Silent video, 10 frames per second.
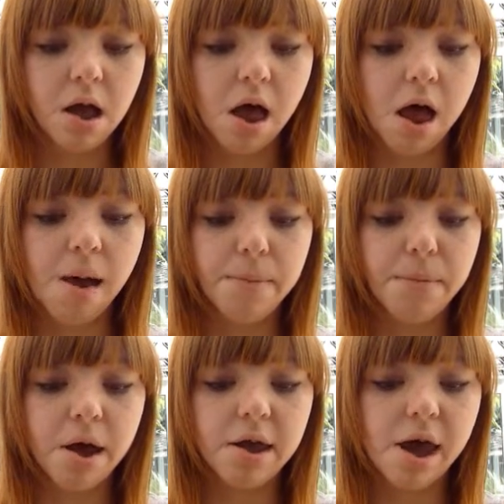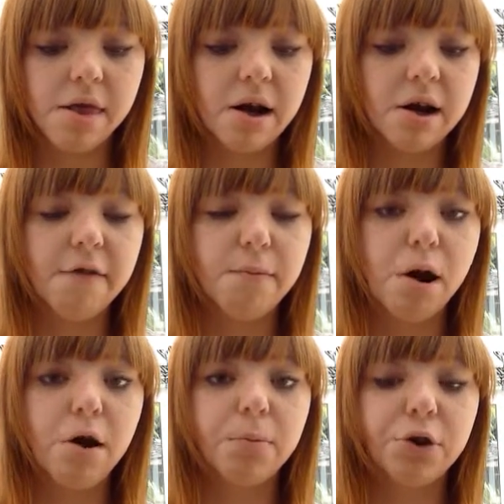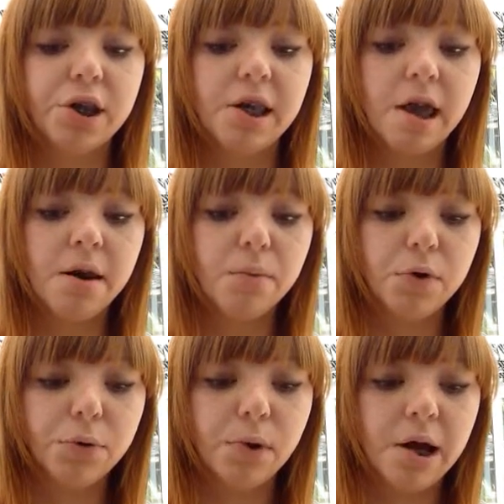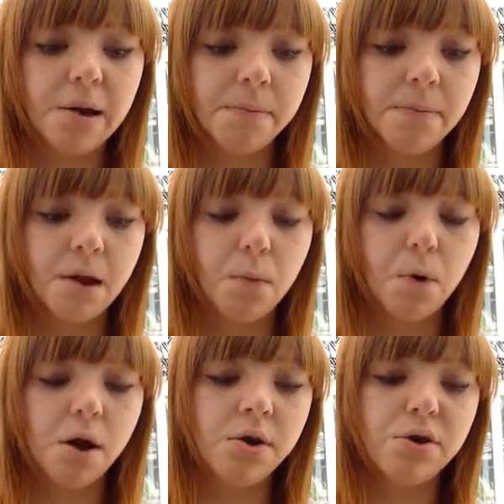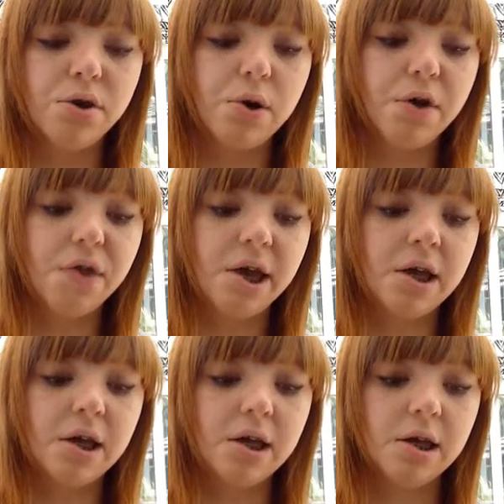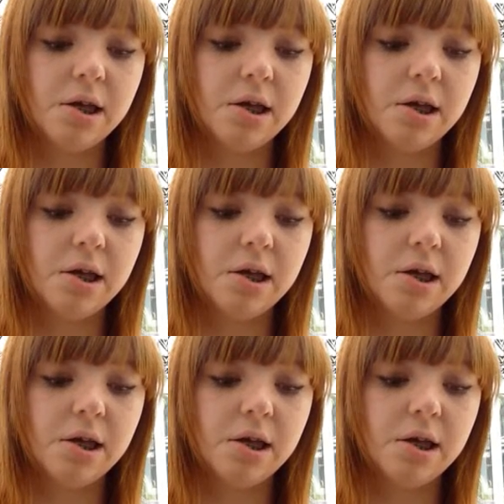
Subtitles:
But yeah, then I've given my options again, which were 1, do nothing,